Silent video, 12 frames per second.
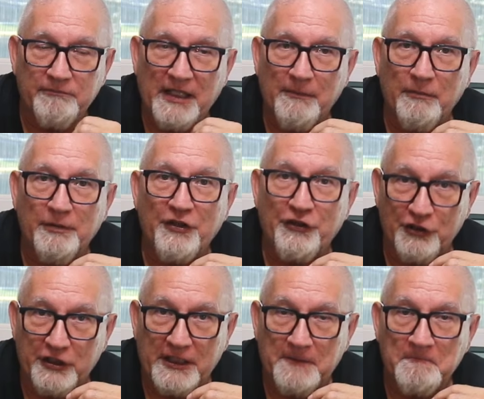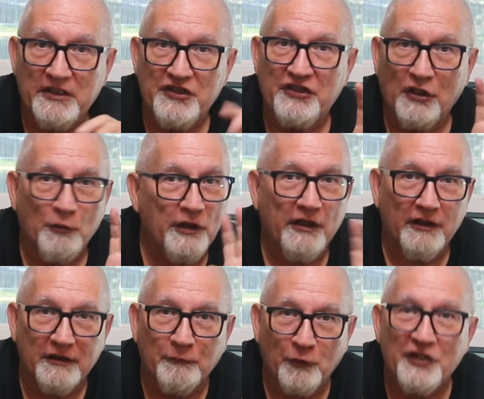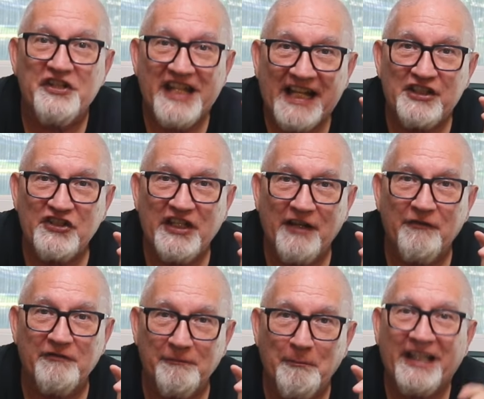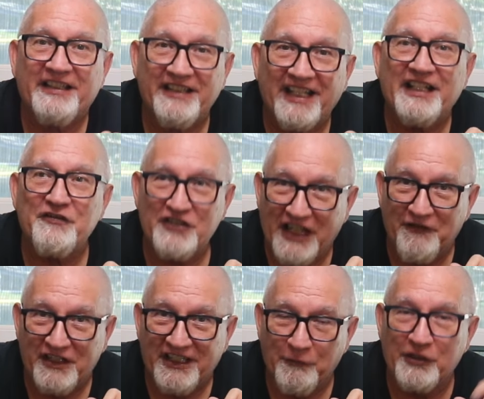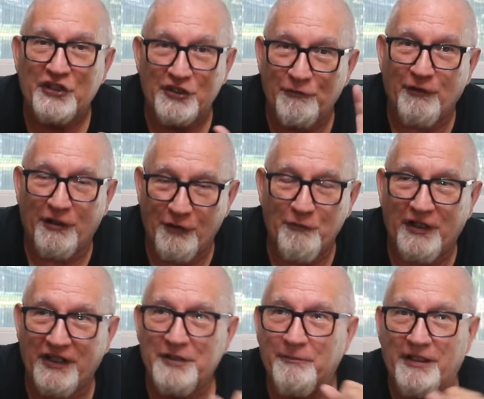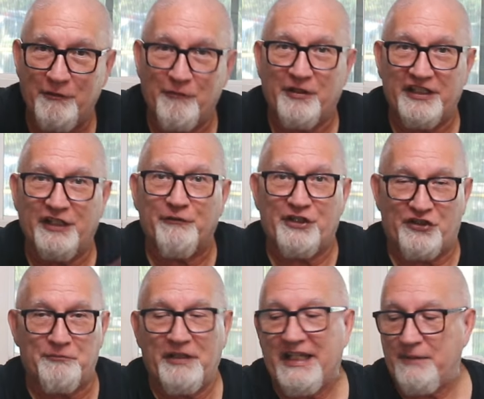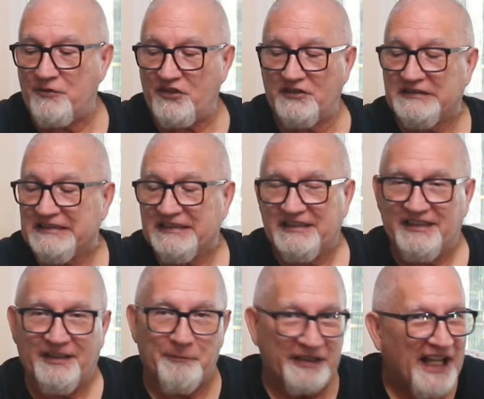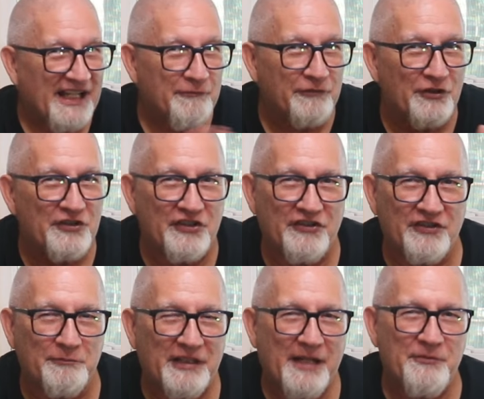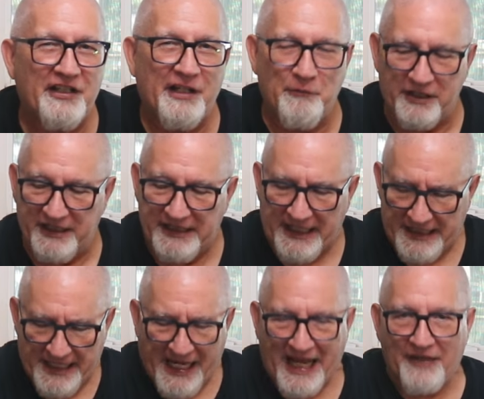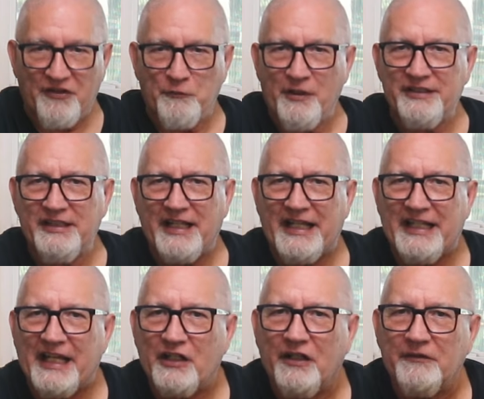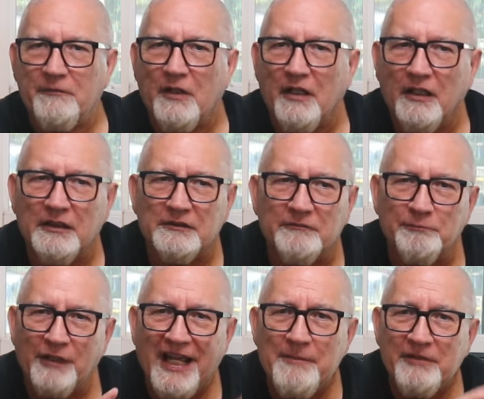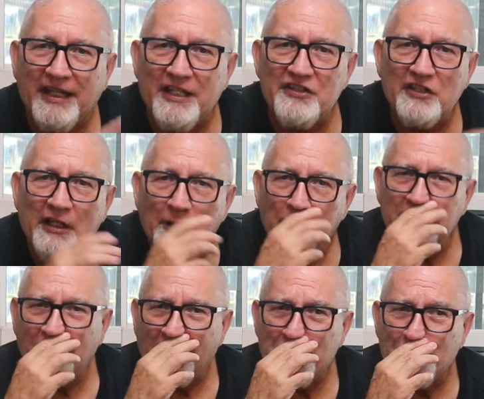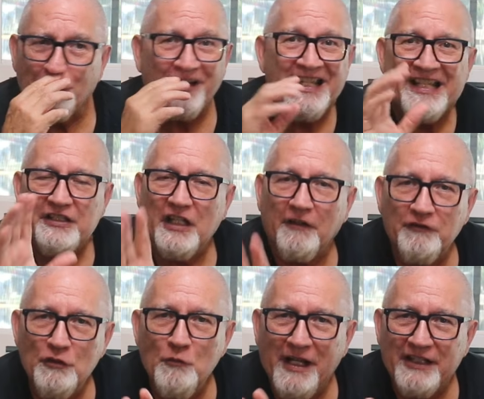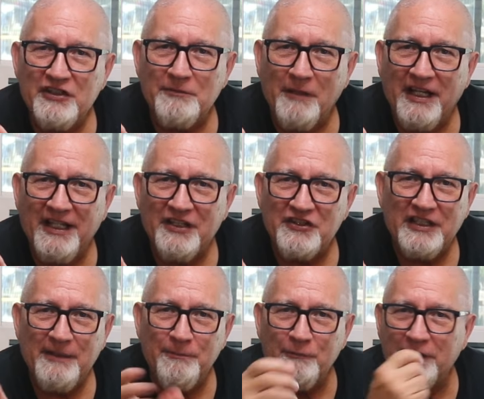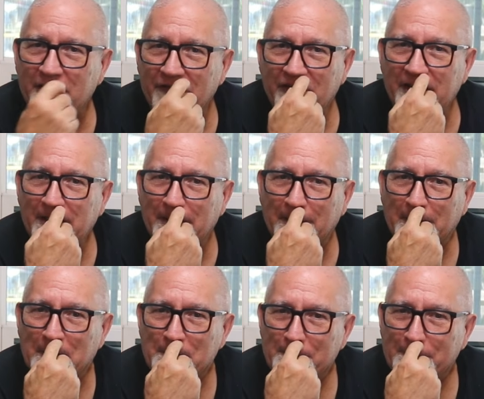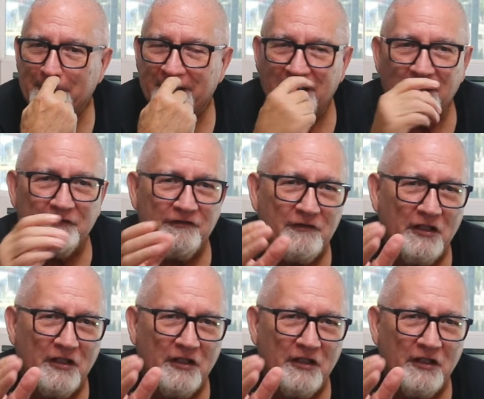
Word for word: probably 30. So we're we're net seven, negative 70, which is where we wanted to be. We wanted to get rid of some games. So, uh, but I there's some games that I wanted to get, and the one that I got on uh, Prime Days was Farshore. Now, if you watched my Escape Winter video uh,